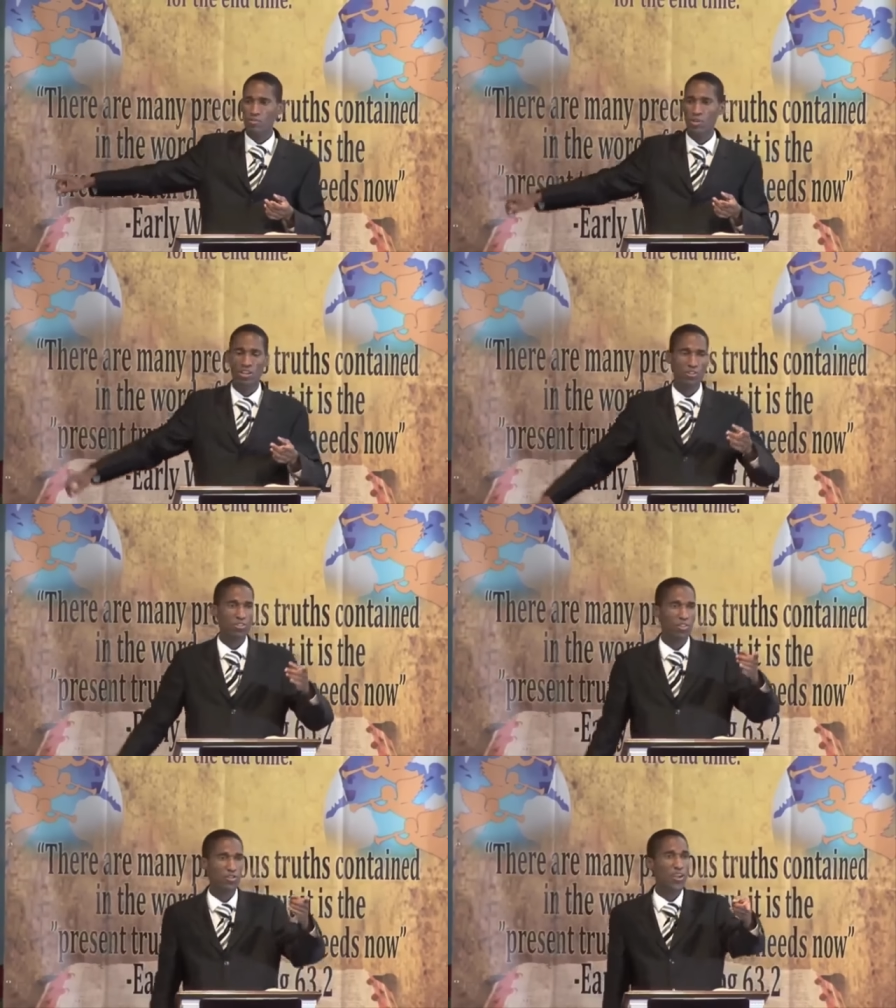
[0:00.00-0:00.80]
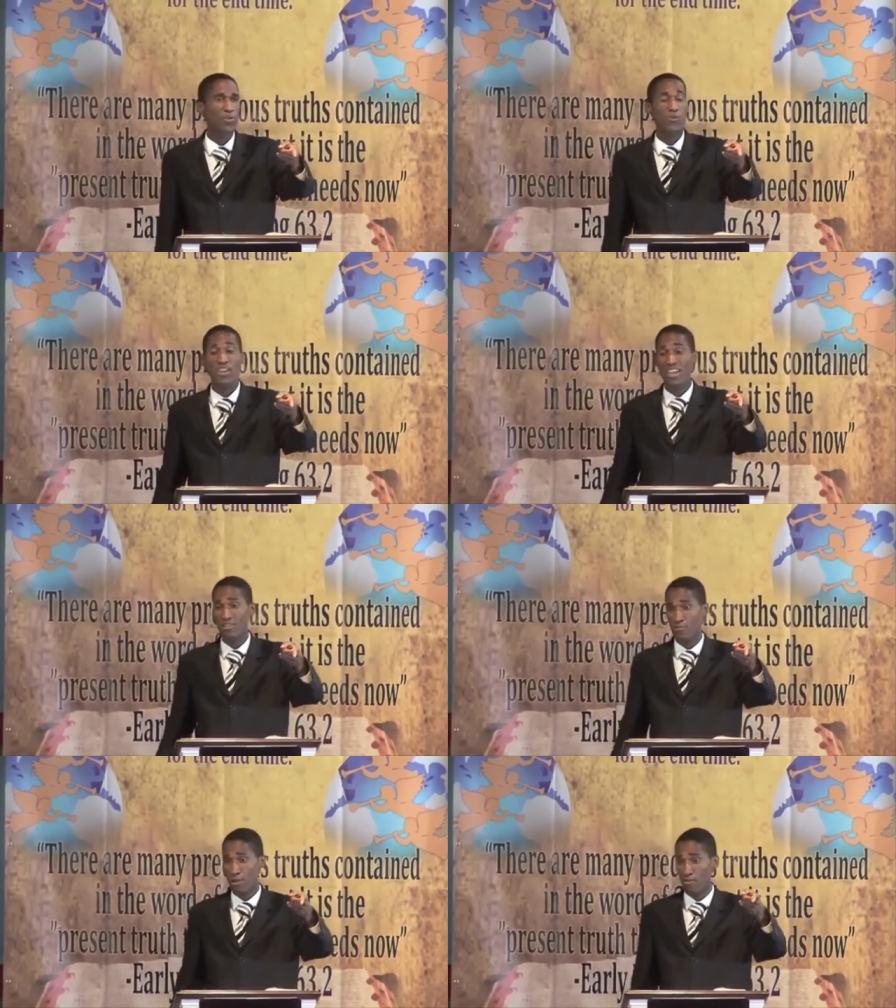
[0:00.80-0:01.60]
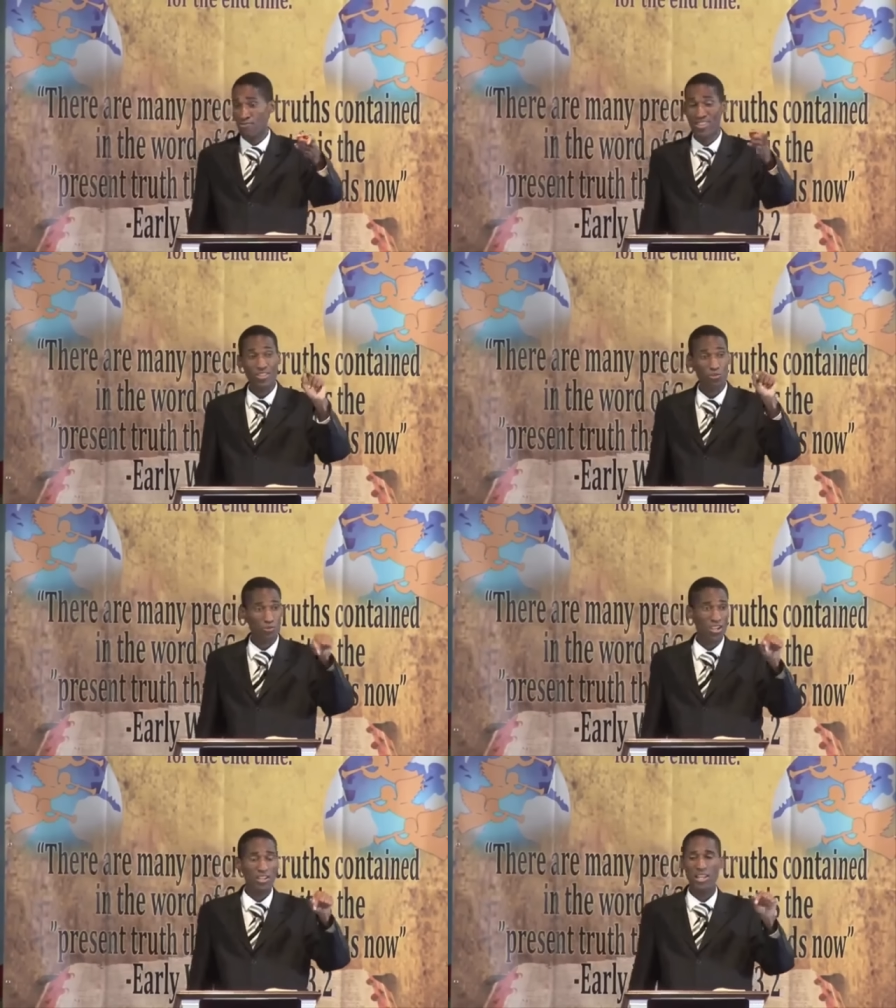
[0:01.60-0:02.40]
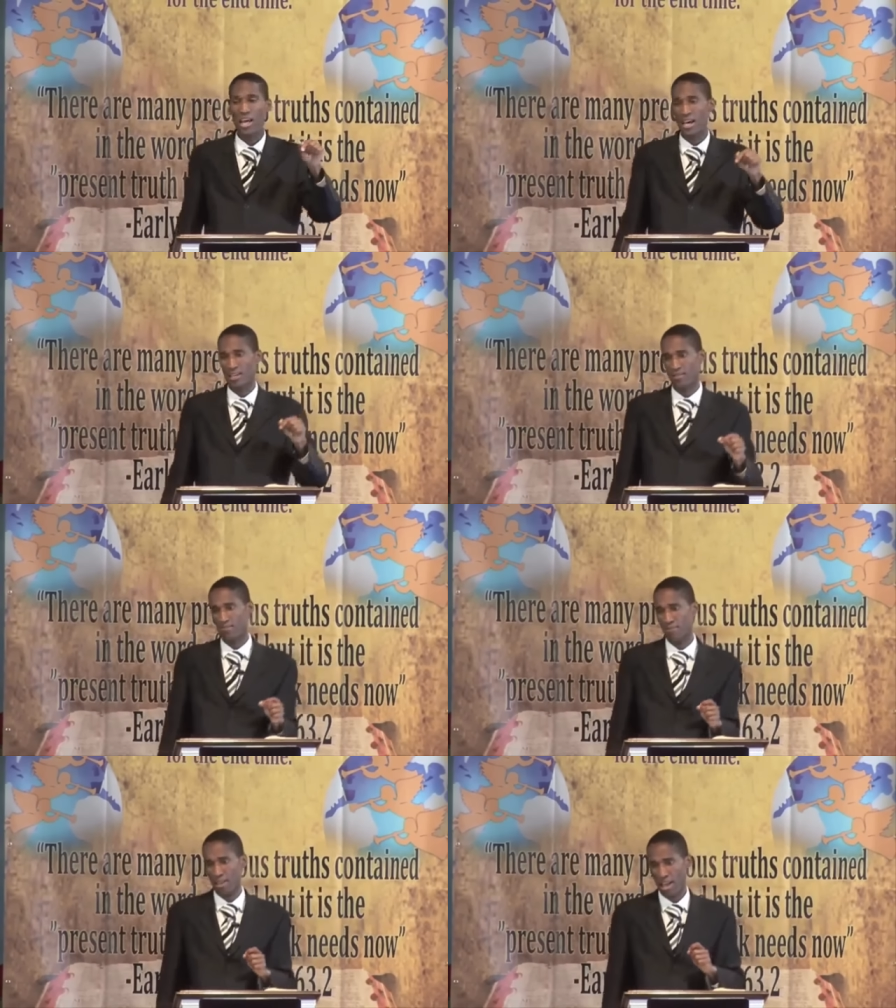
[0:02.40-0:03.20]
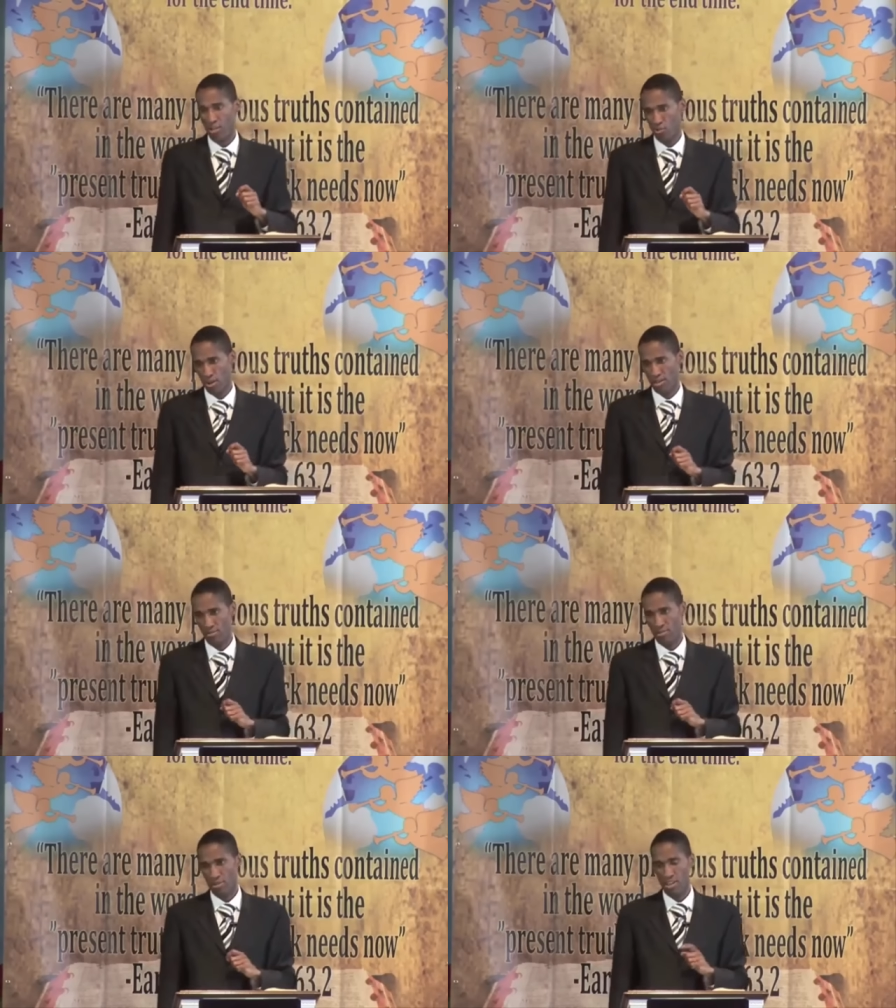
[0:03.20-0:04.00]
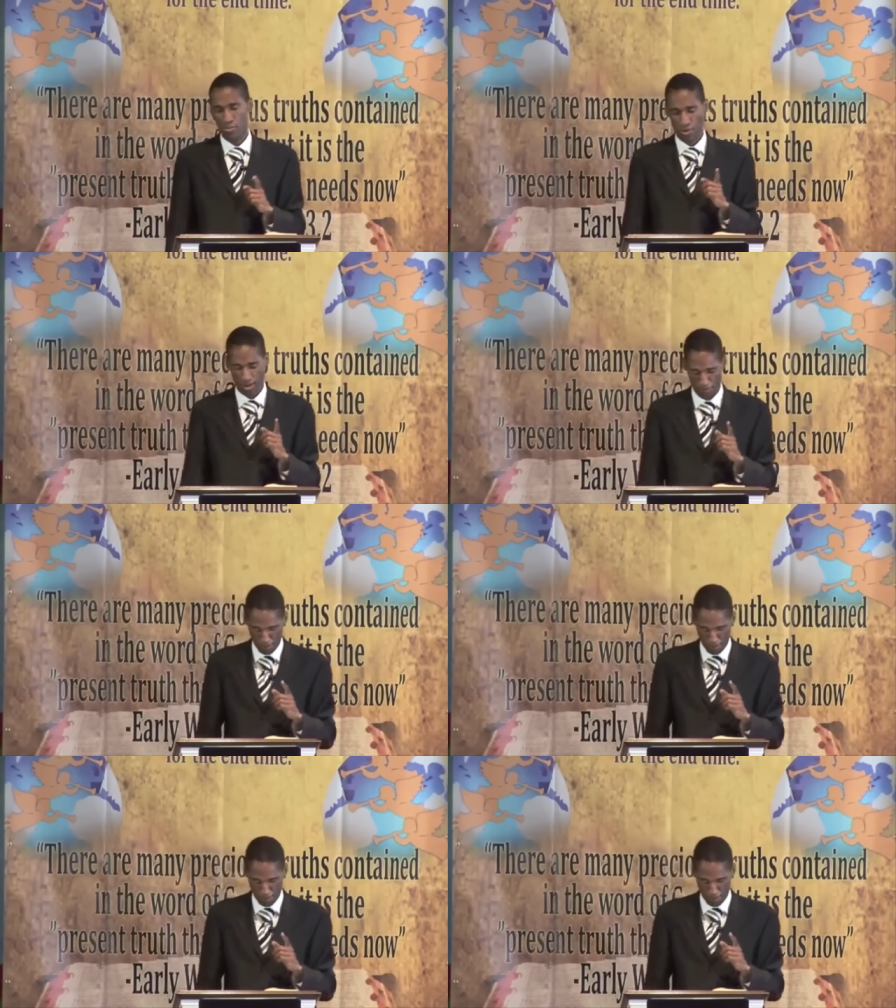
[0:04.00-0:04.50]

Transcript: but also the threat we're getting from the regular line as well. Let's pray.